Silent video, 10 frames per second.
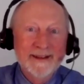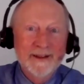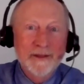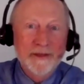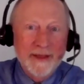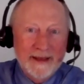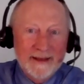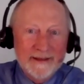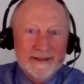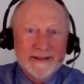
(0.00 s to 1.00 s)

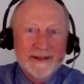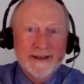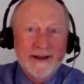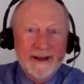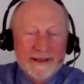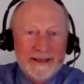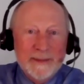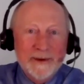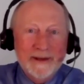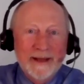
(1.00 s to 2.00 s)
things on a
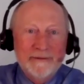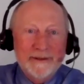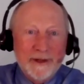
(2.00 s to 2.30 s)
deeper level.